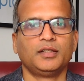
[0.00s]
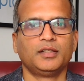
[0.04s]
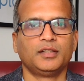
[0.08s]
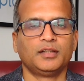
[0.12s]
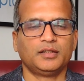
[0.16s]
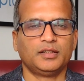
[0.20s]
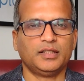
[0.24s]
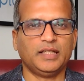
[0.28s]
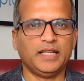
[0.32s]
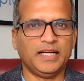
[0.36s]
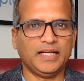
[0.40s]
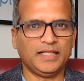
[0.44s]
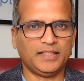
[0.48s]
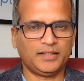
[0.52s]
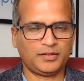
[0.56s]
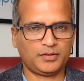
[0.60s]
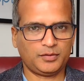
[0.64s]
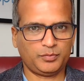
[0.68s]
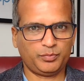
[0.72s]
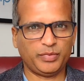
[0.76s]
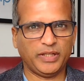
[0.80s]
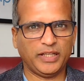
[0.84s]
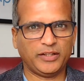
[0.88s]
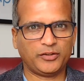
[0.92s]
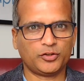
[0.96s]
that
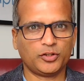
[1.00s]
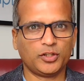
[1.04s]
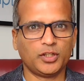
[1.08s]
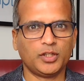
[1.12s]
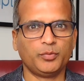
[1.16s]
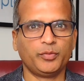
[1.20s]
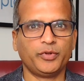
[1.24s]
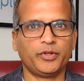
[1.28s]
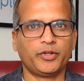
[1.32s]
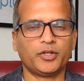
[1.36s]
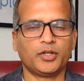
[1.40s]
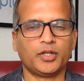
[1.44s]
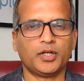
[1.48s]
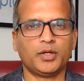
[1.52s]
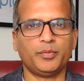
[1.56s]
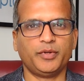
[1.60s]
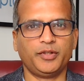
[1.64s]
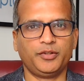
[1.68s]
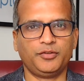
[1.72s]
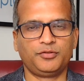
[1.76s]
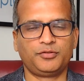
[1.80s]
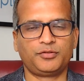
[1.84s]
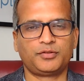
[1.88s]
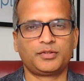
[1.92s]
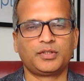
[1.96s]
petroleum
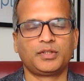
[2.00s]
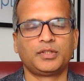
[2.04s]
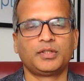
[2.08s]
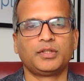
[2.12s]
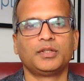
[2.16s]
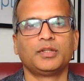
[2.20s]
economist